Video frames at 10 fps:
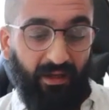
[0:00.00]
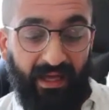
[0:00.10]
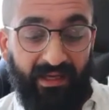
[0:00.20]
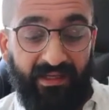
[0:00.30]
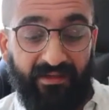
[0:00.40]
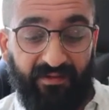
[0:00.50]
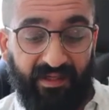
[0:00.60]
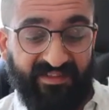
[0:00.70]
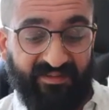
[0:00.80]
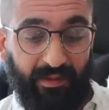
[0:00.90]
Any of these
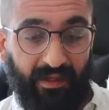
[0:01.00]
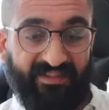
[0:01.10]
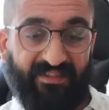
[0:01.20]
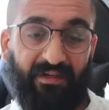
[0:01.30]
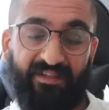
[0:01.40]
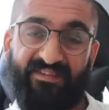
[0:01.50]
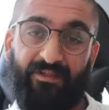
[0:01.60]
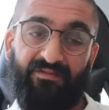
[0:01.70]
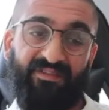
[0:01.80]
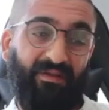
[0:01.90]
parts of
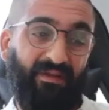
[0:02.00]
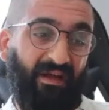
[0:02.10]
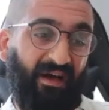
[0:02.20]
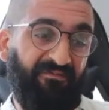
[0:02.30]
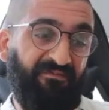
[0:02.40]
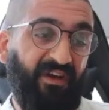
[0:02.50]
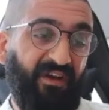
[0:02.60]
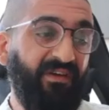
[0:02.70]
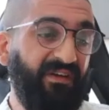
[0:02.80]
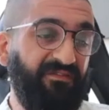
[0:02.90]
ourselves are very,
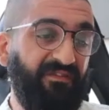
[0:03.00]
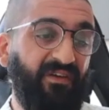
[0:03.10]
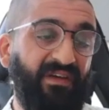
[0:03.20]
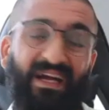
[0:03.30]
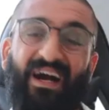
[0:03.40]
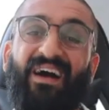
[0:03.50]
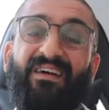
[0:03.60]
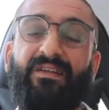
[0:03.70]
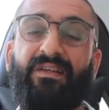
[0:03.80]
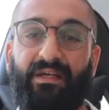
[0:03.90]
very
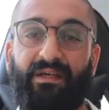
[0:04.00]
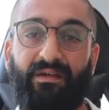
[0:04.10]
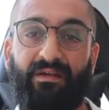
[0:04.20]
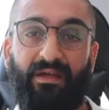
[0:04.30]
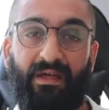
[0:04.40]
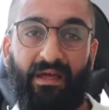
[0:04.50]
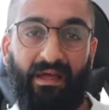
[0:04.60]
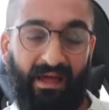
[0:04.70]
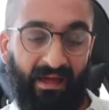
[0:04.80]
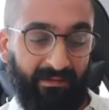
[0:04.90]
ugly.
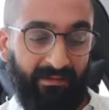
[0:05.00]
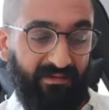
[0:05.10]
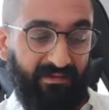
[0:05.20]
And